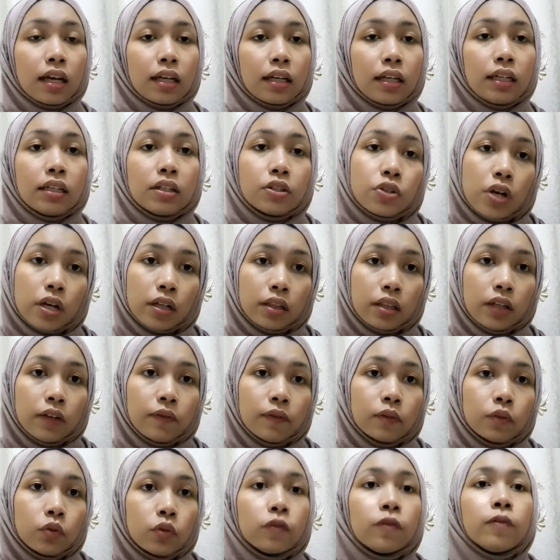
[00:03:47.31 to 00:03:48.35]
initiative
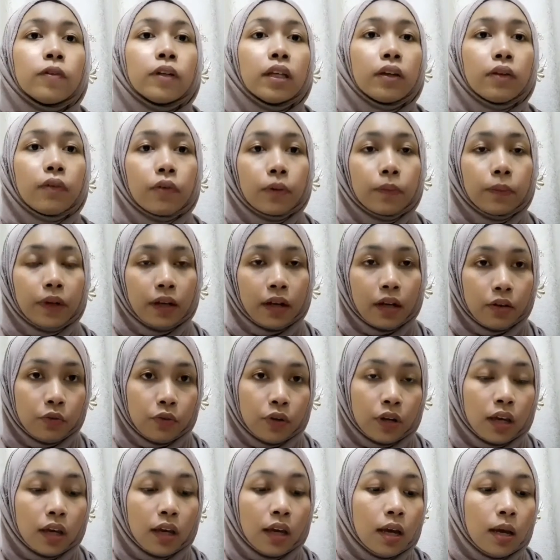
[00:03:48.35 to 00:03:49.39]
to flee from their
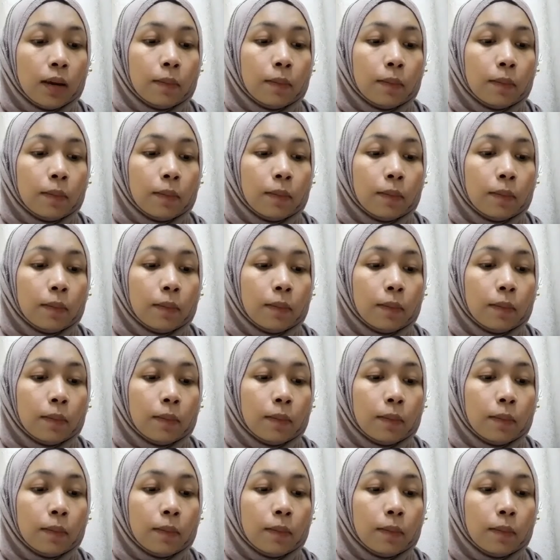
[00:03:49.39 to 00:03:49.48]
country